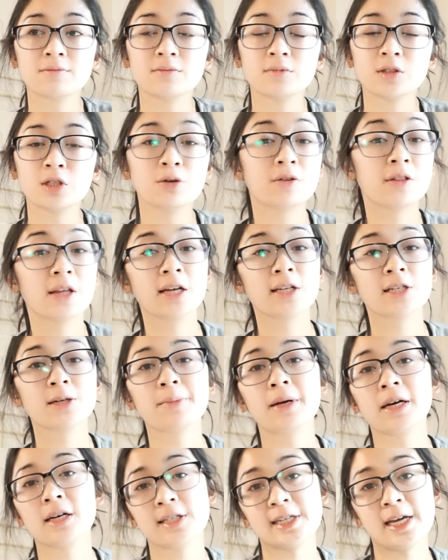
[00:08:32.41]
do things that
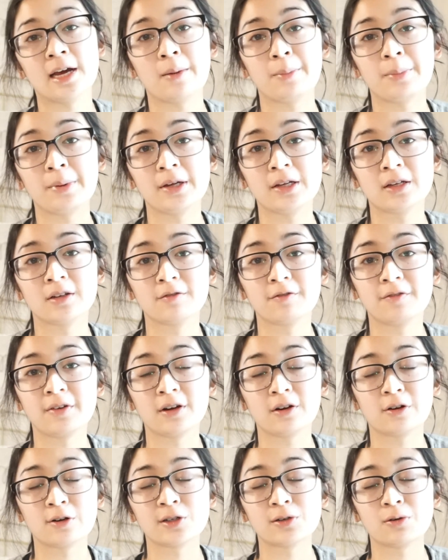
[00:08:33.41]
make us happy and feed
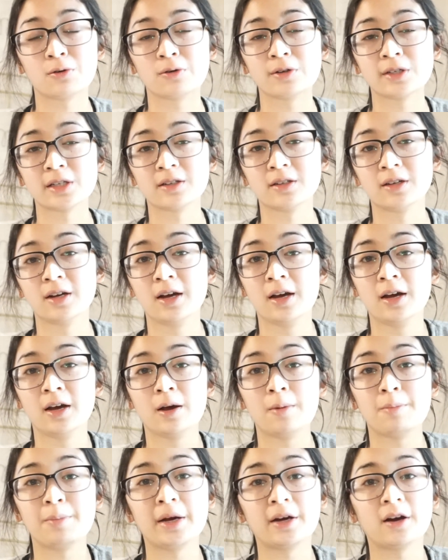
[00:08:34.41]
our souls and
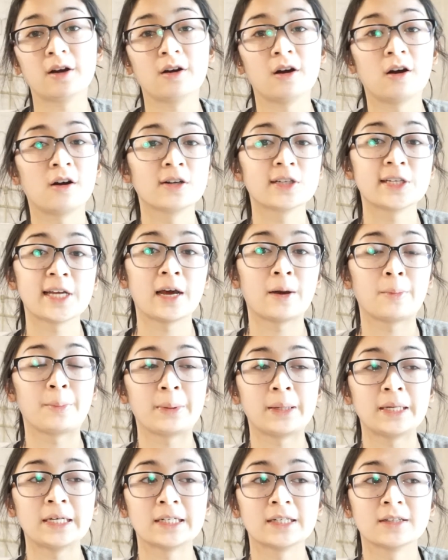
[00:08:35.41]
make our hearts
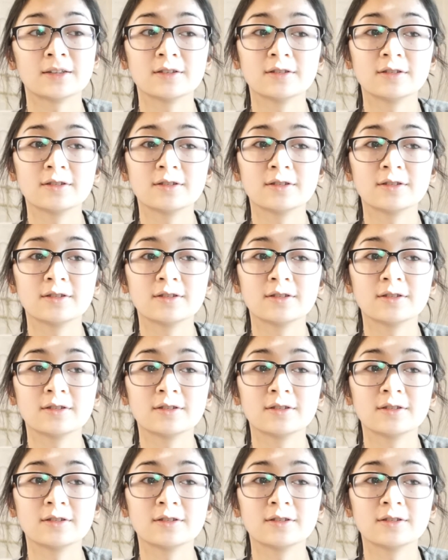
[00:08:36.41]
happy, and